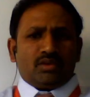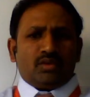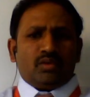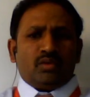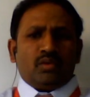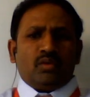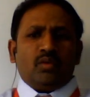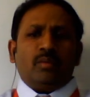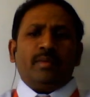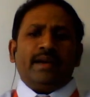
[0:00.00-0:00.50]

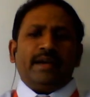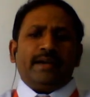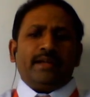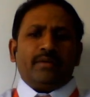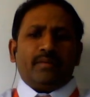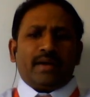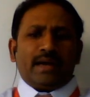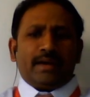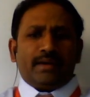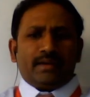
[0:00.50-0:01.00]
You may
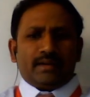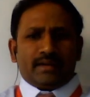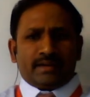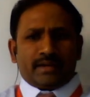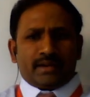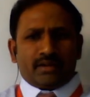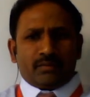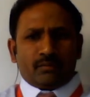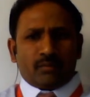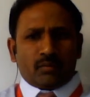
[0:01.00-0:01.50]
divide
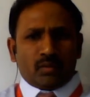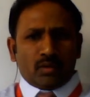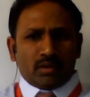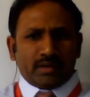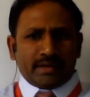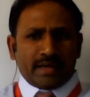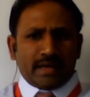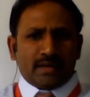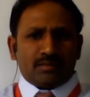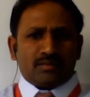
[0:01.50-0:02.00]
again four
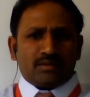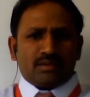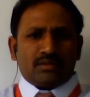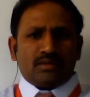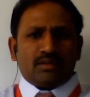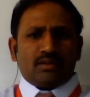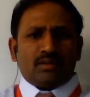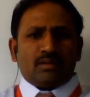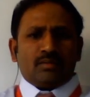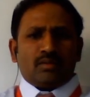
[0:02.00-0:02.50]
types,
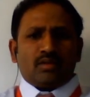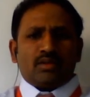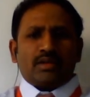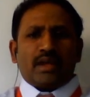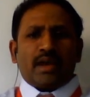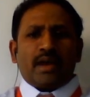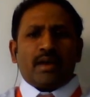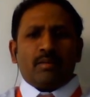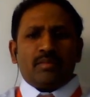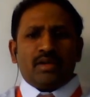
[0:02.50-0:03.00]
but
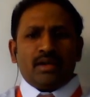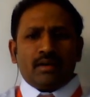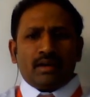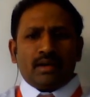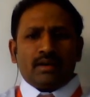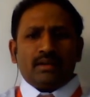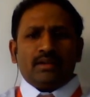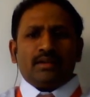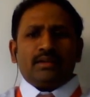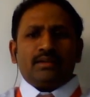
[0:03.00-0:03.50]
I am
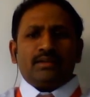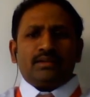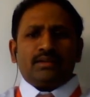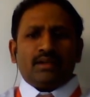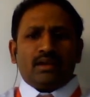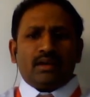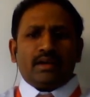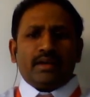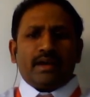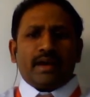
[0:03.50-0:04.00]
here
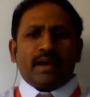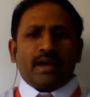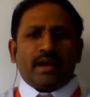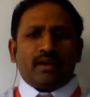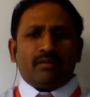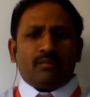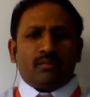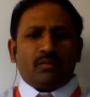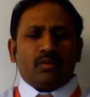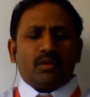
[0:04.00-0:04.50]
third
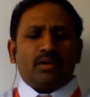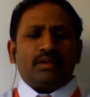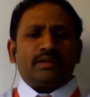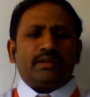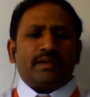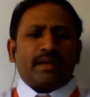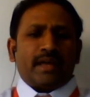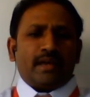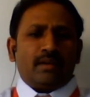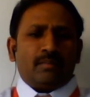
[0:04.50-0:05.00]
and fourth
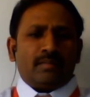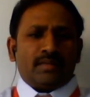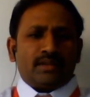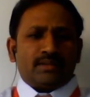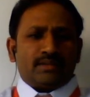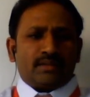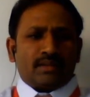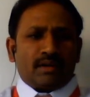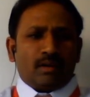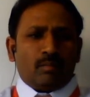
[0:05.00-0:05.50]
type
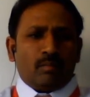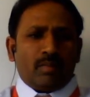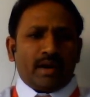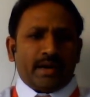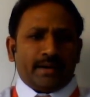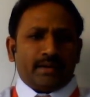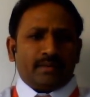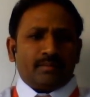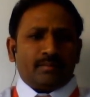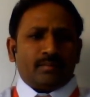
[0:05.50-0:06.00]

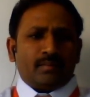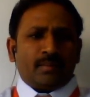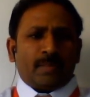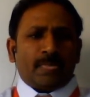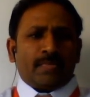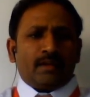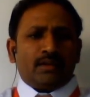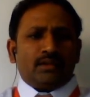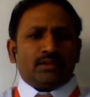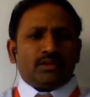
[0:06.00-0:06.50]
combined.
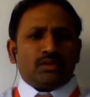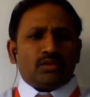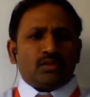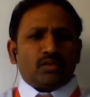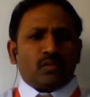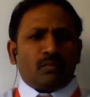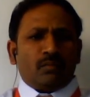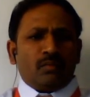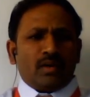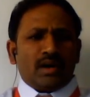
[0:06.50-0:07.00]

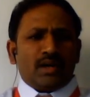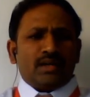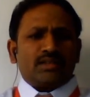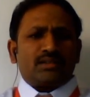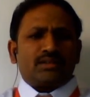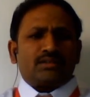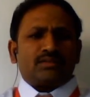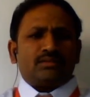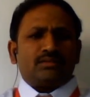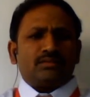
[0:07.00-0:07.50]
So
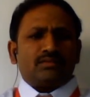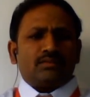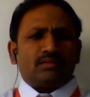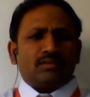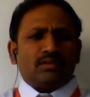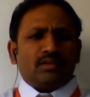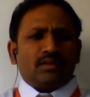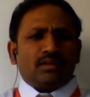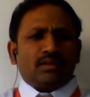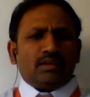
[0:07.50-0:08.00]
first,
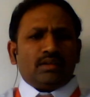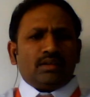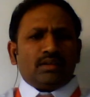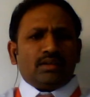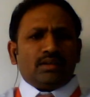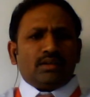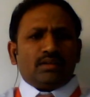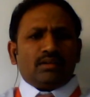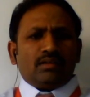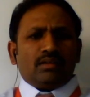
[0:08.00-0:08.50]

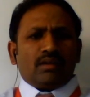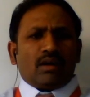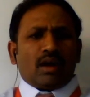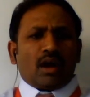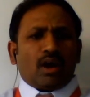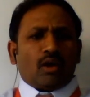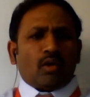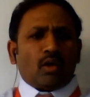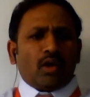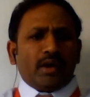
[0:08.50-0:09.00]

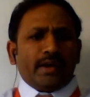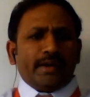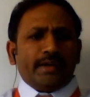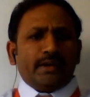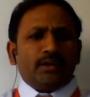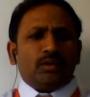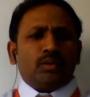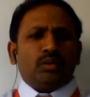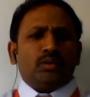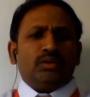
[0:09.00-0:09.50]

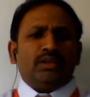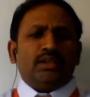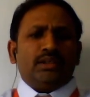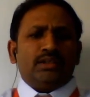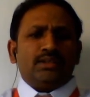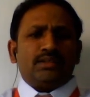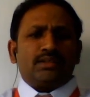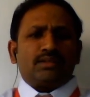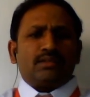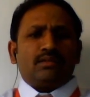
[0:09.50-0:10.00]
according to
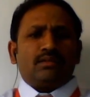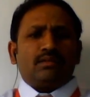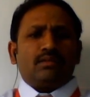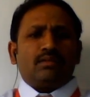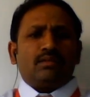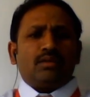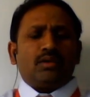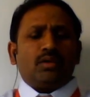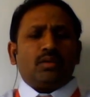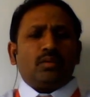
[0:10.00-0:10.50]
these,
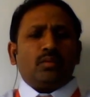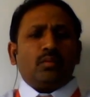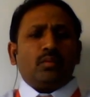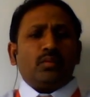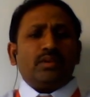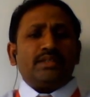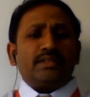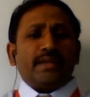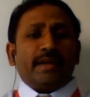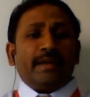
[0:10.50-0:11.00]

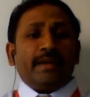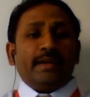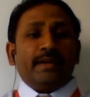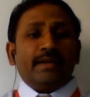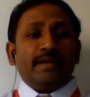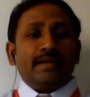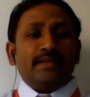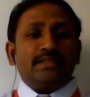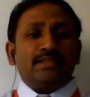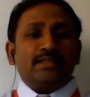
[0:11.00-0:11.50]
which
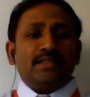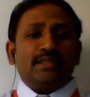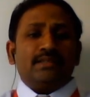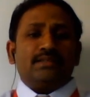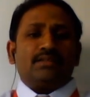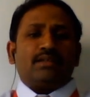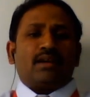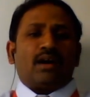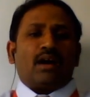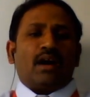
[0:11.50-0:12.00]

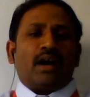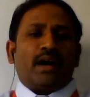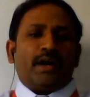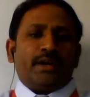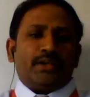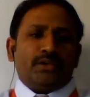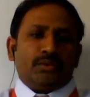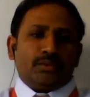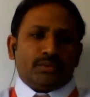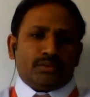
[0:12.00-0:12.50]
energies are
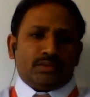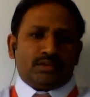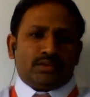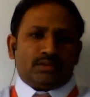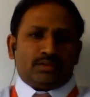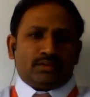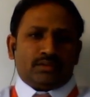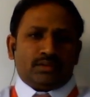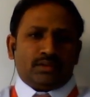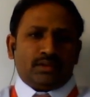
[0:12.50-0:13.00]
used
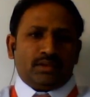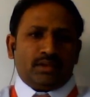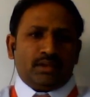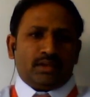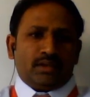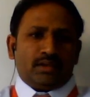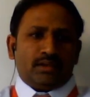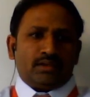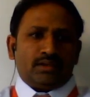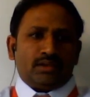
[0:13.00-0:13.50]

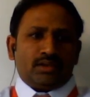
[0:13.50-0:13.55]
here,